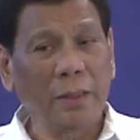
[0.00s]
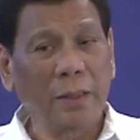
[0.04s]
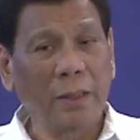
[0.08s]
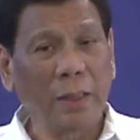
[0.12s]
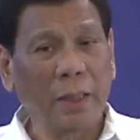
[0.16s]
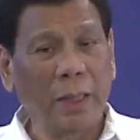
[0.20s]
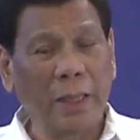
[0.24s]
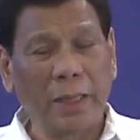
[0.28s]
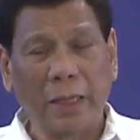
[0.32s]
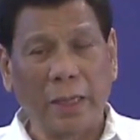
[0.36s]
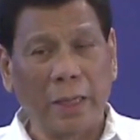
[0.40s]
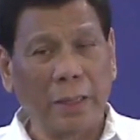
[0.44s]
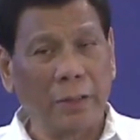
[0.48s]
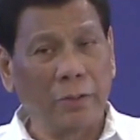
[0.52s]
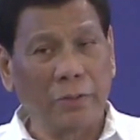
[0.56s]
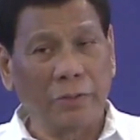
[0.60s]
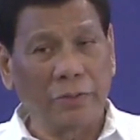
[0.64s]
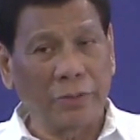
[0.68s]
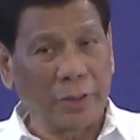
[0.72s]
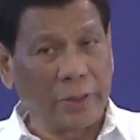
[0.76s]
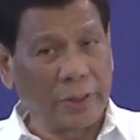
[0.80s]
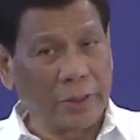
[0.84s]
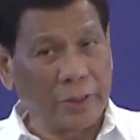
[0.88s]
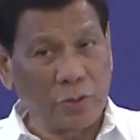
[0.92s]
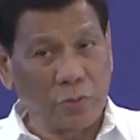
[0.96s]
I don't
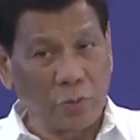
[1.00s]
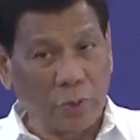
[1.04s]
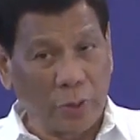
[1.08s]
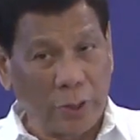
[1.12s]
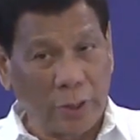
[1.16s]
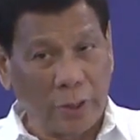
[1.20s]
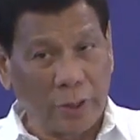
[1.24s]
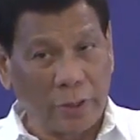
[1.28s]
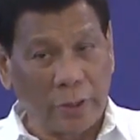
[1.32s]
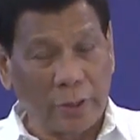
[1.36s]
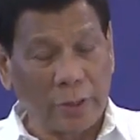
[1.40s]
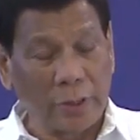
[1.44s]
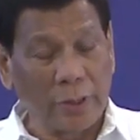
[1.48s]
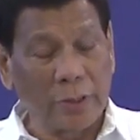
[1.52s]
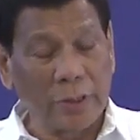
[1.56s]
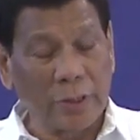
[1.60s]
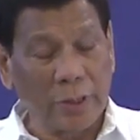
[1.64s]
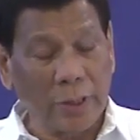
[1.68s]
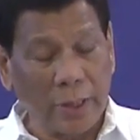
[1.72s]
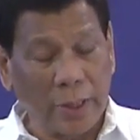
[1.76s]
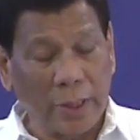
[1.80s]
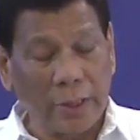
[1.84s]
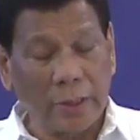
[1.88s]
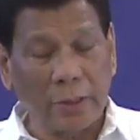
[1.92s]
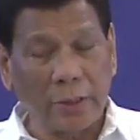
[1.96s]
think it's 100, it's
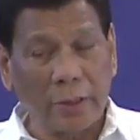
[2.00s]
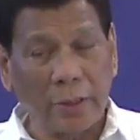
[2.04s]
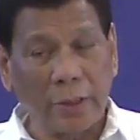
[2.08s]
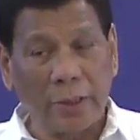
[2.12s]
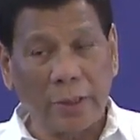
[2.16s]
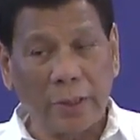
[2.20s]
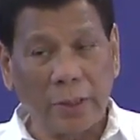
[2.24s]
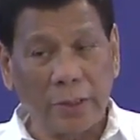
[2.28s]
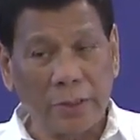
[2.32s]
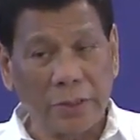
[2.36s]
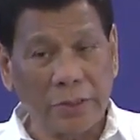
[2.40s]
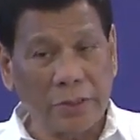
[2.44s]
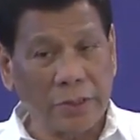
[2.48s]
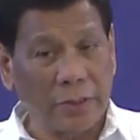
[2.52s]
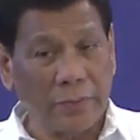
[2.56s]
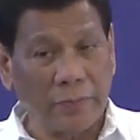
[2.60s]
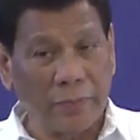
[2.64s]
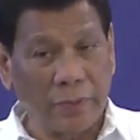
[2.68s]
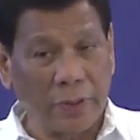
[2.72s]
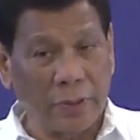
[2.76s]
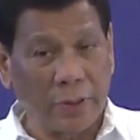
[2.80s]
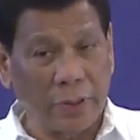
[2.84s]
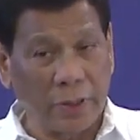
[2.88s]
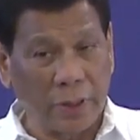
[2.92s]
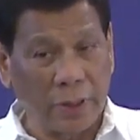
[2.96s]
80,
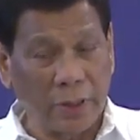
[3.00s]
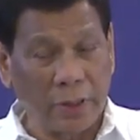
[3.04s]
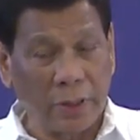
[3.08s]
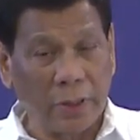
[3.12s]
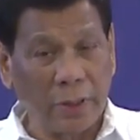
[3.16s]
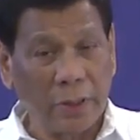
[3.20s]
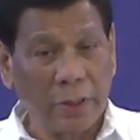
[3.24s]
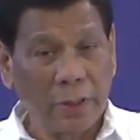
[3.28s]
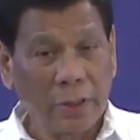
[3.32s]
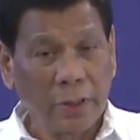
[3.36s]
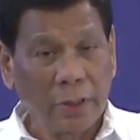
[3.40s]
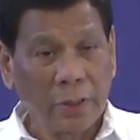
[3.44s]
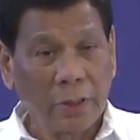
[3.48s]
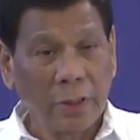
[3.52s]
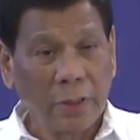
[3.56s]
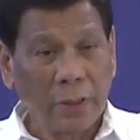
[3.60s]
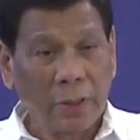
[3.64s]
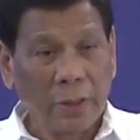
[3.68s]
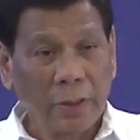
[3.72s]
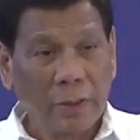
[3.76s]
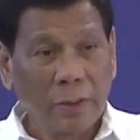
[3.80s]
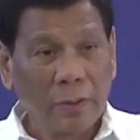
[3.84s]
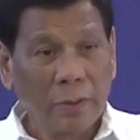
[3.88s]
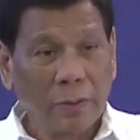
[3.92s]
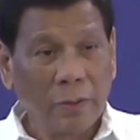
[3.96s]
70,
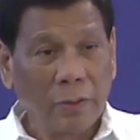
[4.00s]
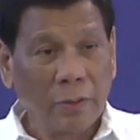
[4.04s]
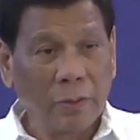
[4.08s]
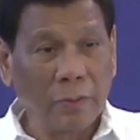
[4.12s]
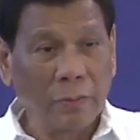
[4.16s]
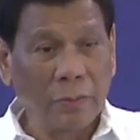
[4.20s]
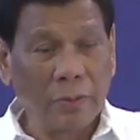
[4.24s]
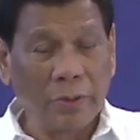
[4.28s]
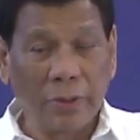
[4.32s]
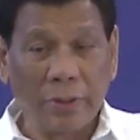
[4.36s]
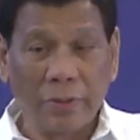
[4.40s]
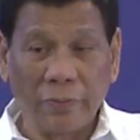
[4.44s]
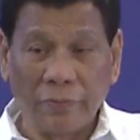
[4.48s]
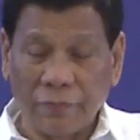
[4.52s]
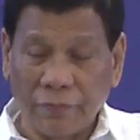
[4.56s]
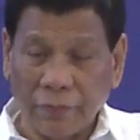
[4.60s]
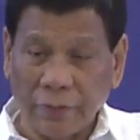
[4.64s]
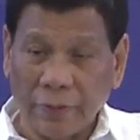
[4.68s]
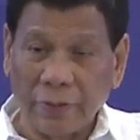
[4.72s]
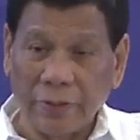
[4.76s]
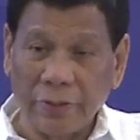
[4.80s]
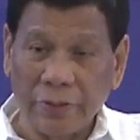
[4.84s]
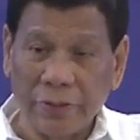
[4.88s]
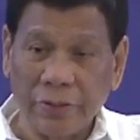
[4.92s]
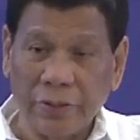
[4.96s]
when the
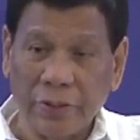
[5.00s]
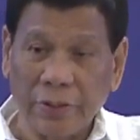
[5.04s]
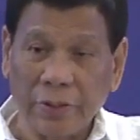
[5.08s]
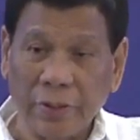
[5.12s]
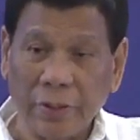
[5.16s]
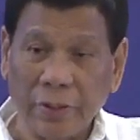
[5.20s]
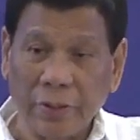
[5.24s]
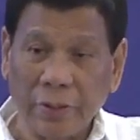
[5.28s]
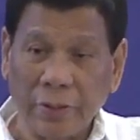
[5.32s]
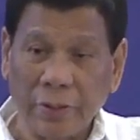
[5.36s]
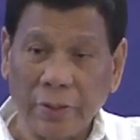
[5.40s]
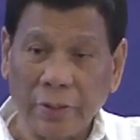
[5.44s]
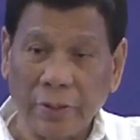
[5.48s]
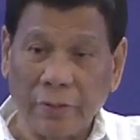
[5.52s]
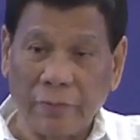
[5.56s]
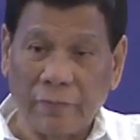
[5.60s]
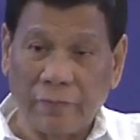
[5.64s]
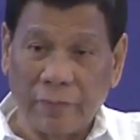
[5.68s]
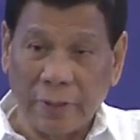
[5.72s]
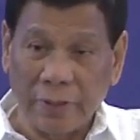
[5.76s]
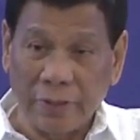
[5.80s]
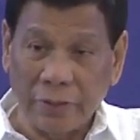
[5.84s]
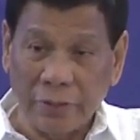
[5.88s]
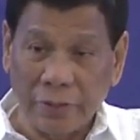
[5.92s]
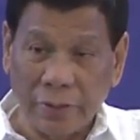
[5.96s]
first
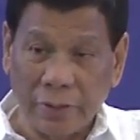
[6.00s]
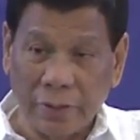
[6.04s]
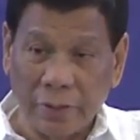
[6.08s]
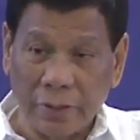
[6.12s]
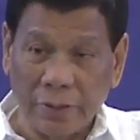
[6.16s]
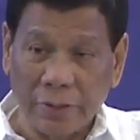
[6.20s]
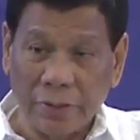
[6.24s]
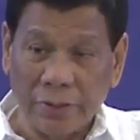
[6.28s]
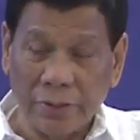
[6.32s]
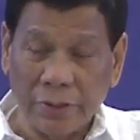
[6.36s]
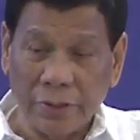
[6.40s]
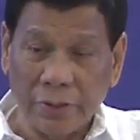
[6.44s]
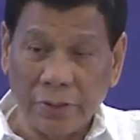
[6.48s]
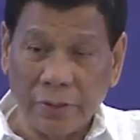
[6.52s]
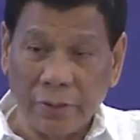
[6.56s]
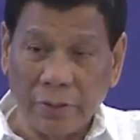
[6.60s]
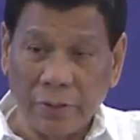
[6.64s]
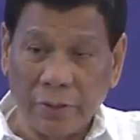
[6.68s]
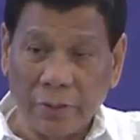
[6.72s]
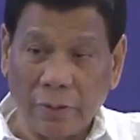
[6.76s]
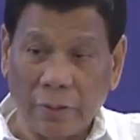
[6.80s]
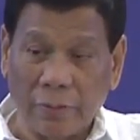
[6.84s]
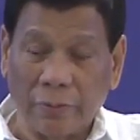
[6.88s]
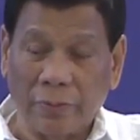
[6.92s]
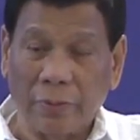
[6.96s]
evangelist
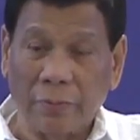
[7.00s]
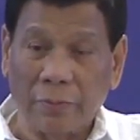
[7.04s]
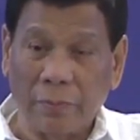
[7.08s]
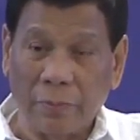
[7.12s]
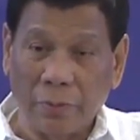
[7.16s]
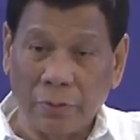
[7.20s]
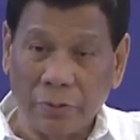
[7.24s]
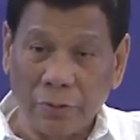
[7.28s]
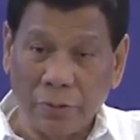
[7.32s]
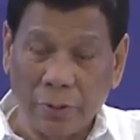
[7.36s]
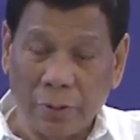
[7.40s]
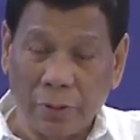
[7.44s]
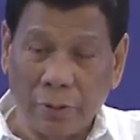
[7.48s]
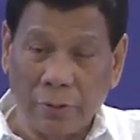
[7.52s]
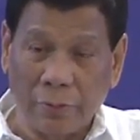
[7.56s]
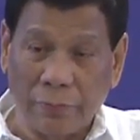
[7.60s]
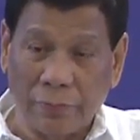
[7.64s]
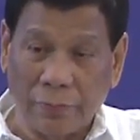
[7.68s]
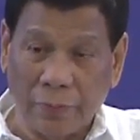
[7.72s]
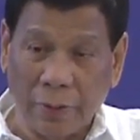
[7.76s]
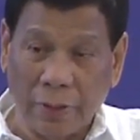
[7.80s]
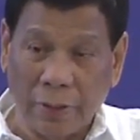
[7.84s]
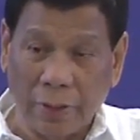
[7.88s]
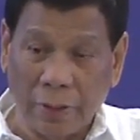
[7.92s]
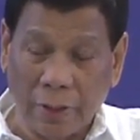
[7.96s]
of the
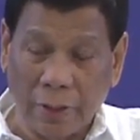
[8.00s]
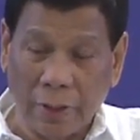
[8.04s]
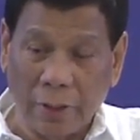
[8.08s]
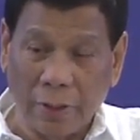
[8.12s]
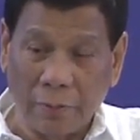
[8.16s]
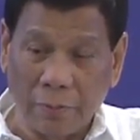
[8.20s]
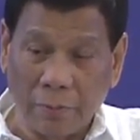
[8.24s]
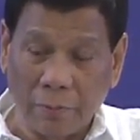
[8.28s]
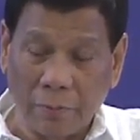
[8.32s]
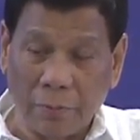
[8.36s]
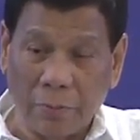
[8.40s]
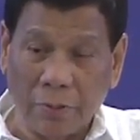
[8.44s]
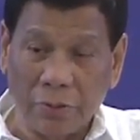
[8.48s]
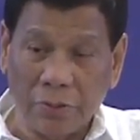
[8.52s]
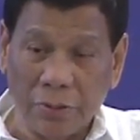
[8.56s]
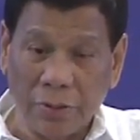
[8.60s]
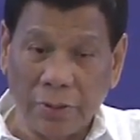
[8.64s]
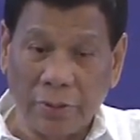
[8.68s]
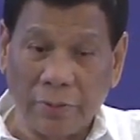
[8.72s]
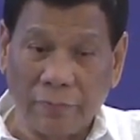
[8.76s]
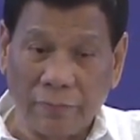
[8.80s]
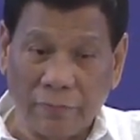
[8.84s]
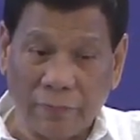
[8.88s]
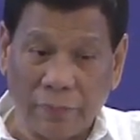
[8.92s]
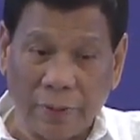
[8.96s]

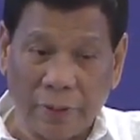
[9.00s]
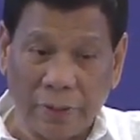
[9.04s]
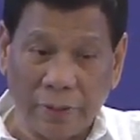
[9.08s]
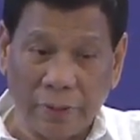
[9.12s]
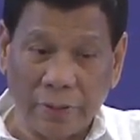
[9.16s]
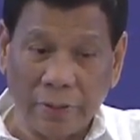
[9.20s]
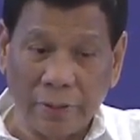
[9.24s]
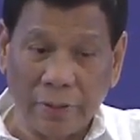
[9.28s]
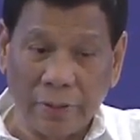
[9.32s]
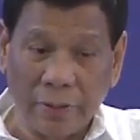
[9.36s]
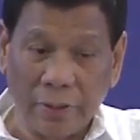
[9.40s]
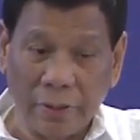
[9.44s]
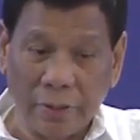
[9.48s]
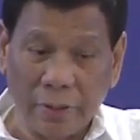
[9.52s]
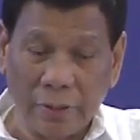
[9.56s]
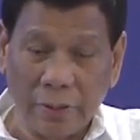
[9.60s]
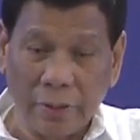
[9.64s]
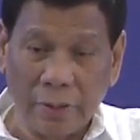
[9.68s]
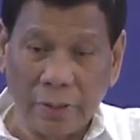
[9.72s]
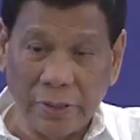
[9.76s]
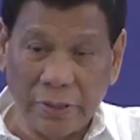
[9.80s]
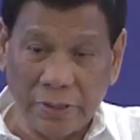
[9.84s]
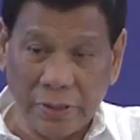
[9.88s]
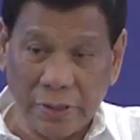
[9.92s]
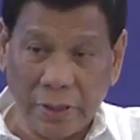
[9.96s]
Muslim faith,
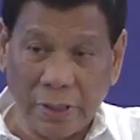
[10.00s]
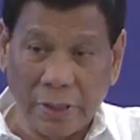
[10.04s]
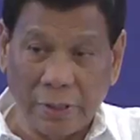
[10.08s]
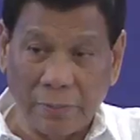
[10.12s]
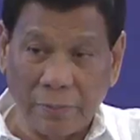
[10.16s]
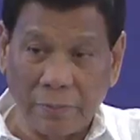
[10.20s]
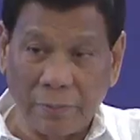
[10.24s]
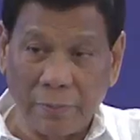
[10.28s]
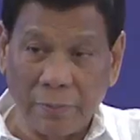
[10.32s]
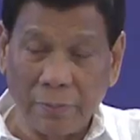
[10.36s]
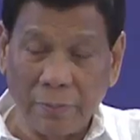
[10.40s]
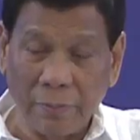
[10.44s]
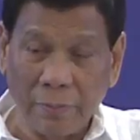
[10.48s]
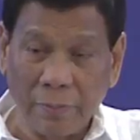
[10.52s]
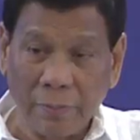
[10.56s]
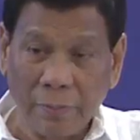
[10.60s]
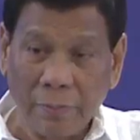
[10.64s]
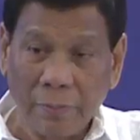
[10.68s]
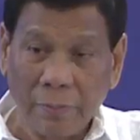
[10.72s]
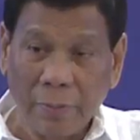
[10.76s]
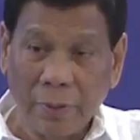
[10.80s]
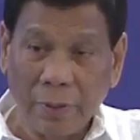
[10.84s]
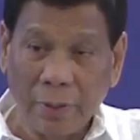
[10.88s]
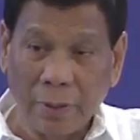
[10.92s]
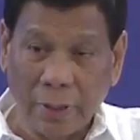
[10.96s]
Islam,
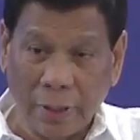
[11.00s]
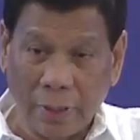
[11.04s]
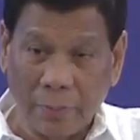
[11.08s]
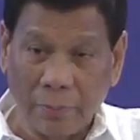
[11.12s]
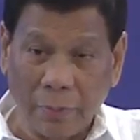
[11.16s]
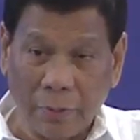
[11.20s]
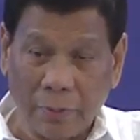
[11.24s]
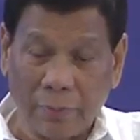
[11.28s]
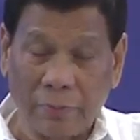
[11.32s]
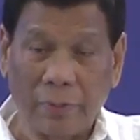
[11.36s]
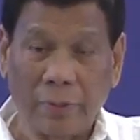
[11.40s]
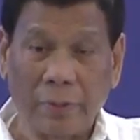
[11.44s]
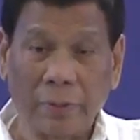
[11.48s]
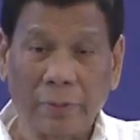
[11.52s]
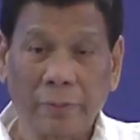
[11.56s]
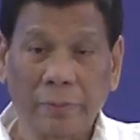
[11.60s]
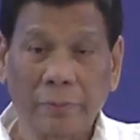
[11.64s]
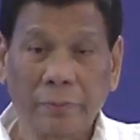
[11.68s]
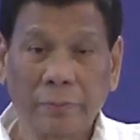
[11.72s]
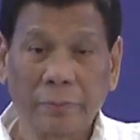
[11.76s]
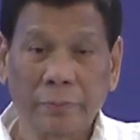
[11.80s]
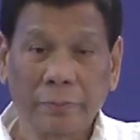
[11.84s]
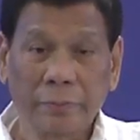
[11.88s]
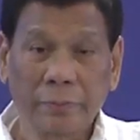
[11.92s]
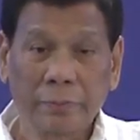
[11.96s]
came over.
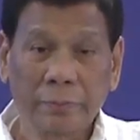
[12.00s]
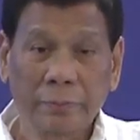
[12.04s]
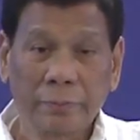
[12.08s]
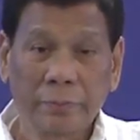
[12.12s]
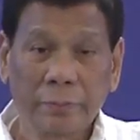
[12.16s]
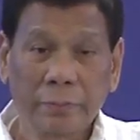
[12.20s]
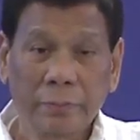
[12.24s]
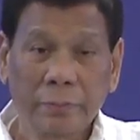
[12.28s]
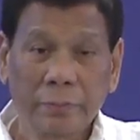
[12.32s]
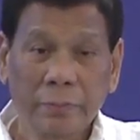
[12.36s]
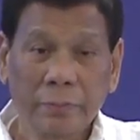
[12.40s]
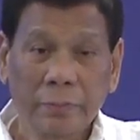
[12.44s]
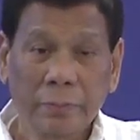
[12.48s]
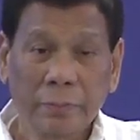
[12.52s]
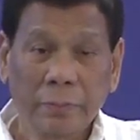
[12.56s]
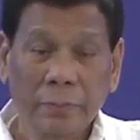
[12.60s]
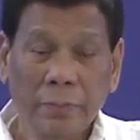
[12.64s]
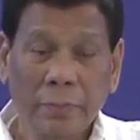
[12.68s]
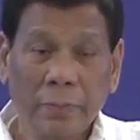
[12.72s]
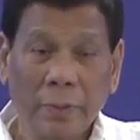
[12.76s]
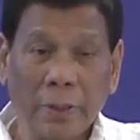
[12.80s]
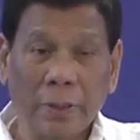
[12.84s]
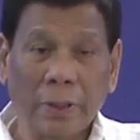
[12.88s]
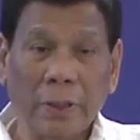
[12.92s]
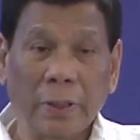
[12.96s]

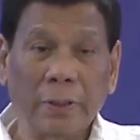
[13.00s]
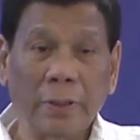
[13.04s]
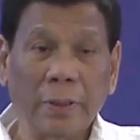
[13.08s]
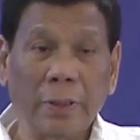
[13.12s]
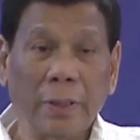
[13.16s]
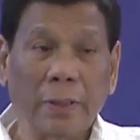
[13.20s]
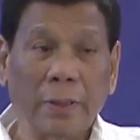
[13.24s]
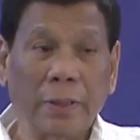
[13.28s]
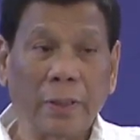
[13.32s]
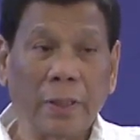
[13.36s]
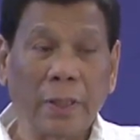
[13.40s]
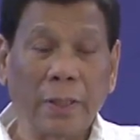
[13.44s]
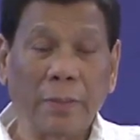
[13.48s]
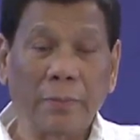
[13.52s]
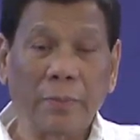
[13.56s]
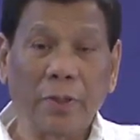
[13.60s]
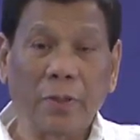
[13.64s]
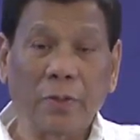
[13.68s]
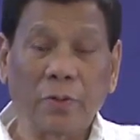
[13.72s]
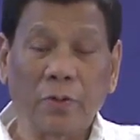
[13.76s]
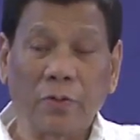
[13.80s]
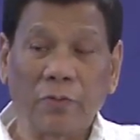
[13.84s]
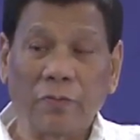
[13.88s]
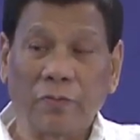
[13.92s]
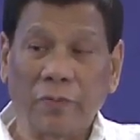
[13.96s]
And at that time, the
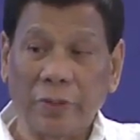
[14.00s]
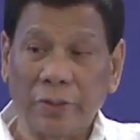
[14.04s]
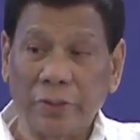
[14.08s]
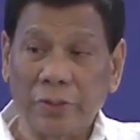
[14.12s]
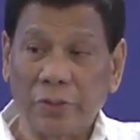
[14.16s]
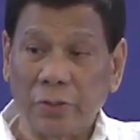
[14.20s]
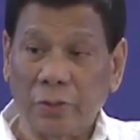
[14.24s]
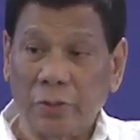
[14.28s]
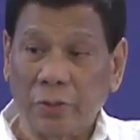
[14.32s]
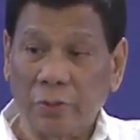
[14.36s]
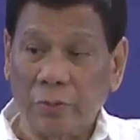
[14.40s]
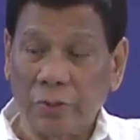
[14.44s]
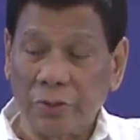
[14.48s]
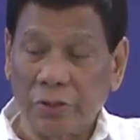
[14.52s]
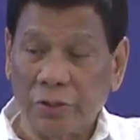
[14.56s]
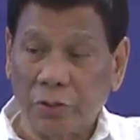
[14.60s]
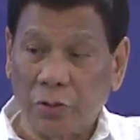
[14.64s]
conversion was